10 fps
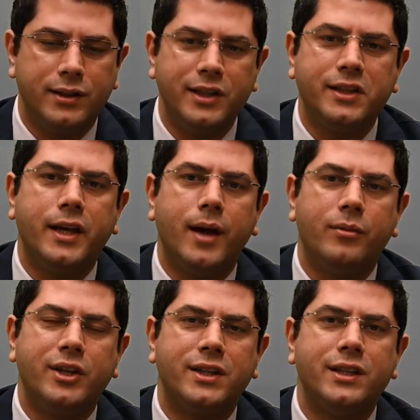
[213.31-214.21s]
This
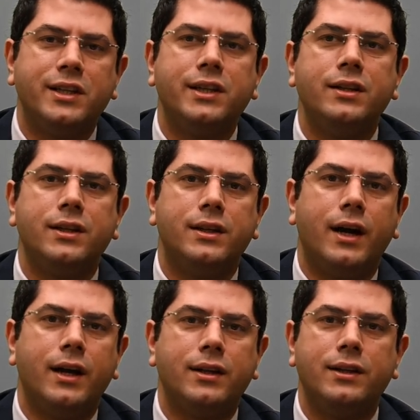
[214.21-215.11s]
camera is going to see the
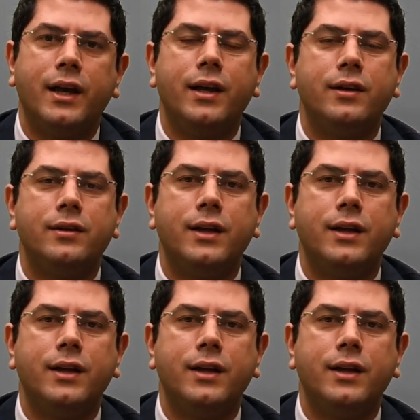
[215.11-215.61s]
dye. The